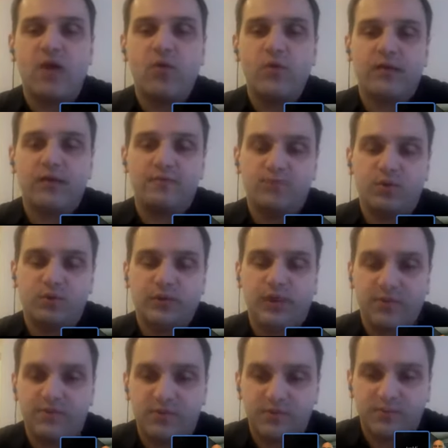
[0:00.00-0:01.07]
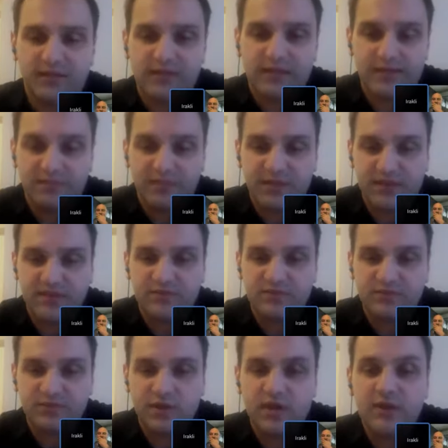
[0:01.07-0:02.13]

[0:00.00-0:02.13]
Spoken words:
we can put Hypermedia APIs to